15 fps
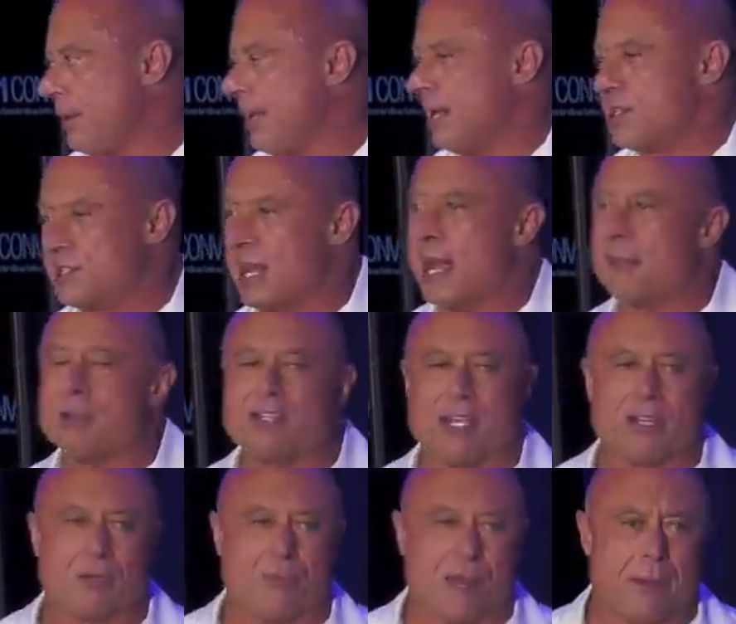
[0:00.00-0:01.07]
It's time to
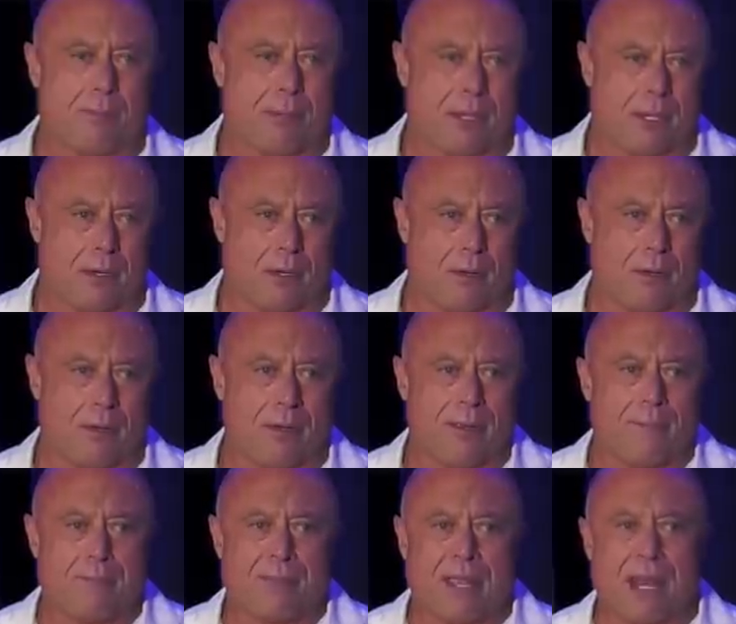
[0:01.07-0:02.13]
take the red pill.
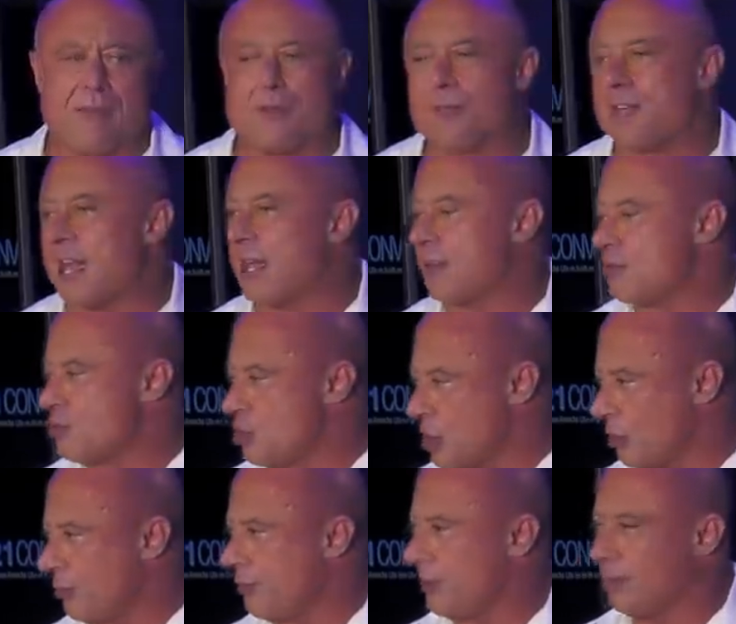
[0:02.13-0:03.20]
And if you've got
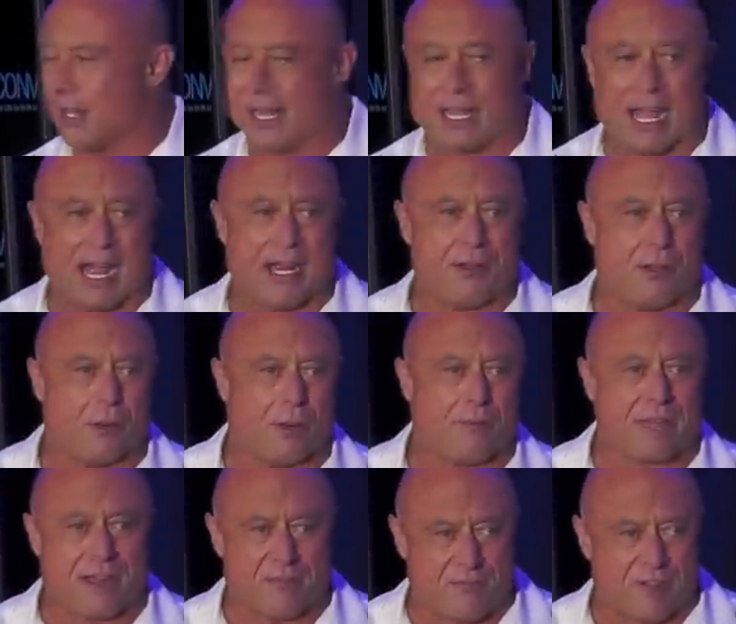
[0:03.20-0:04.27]
children like I do,
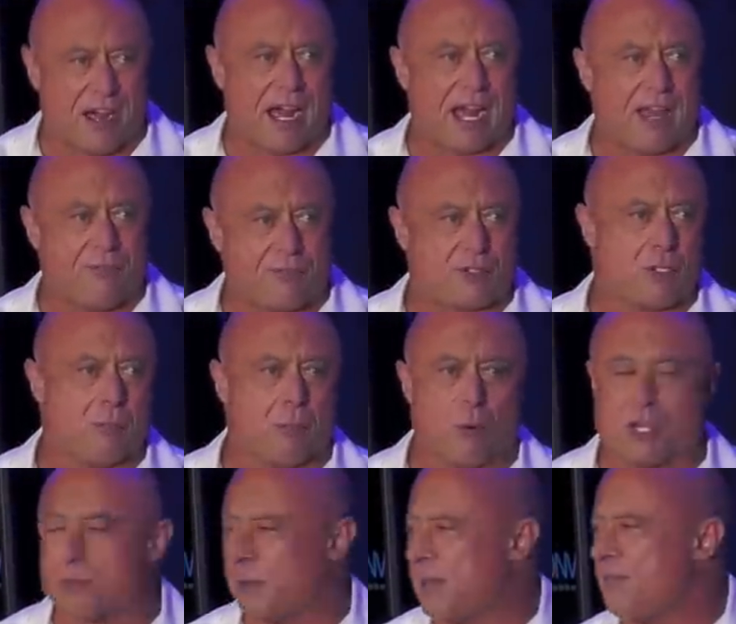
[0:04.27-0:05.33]
I've got 5, 2
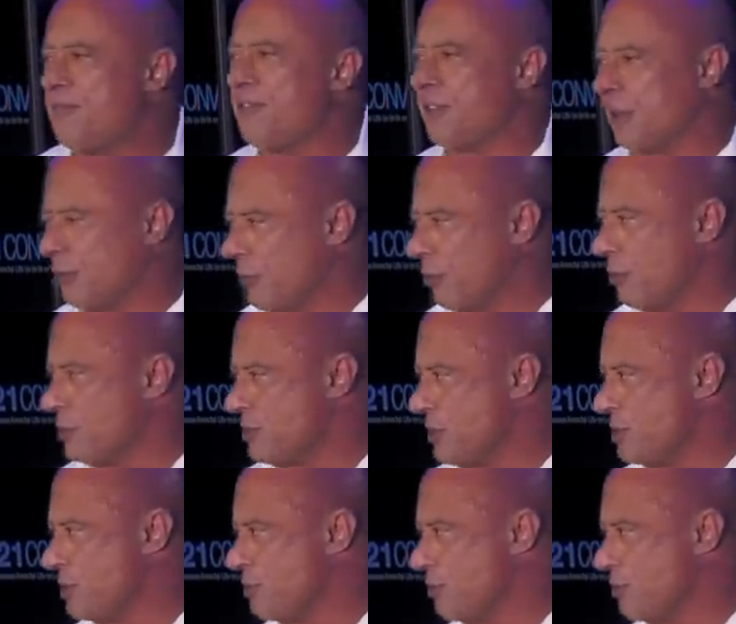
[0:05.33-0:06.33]
boys, but even for the girls, this